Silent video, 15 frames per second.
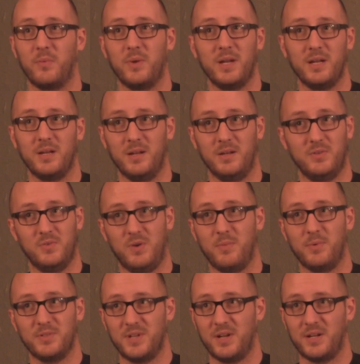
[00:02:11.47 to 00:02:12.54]
we need
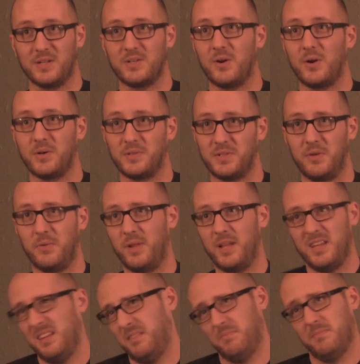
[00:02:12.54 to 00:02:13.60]
drummers, not guitarists. And they were
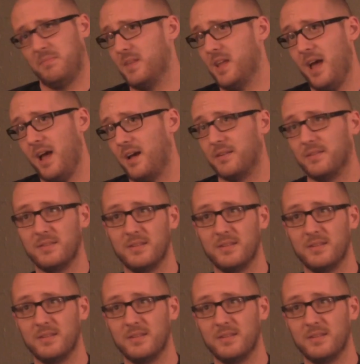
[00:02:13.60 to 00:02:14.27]
like, yeah.